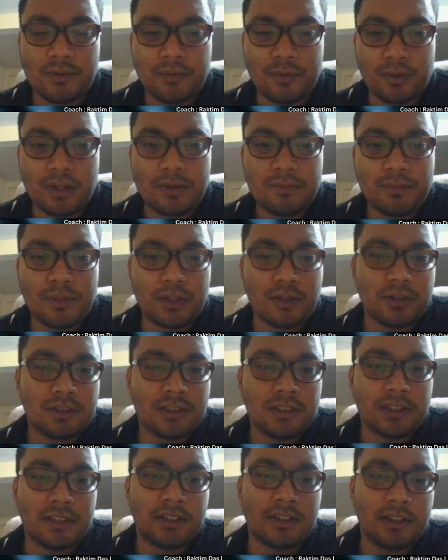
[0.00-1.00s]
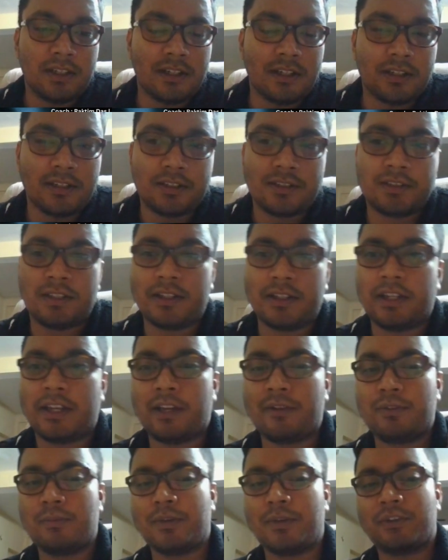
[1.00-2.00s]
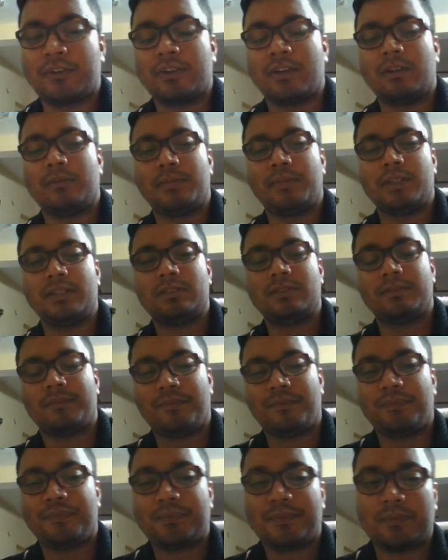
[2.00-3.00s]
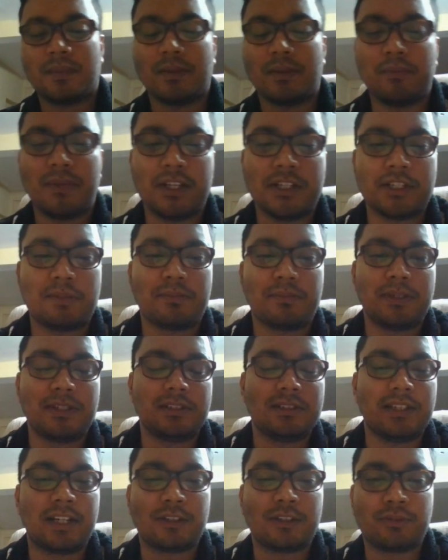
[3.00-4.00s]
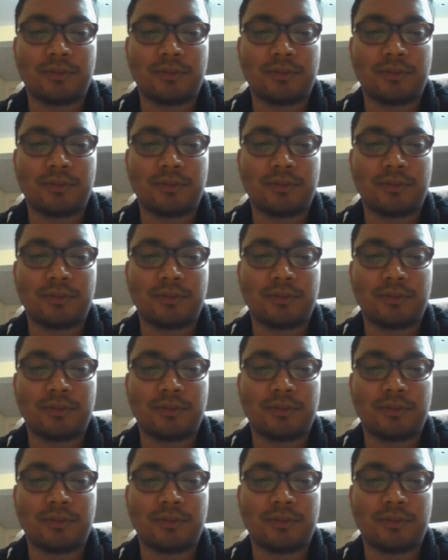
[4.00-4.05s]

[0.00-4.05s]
Okay, because it's a heavy material piece, major piece, that's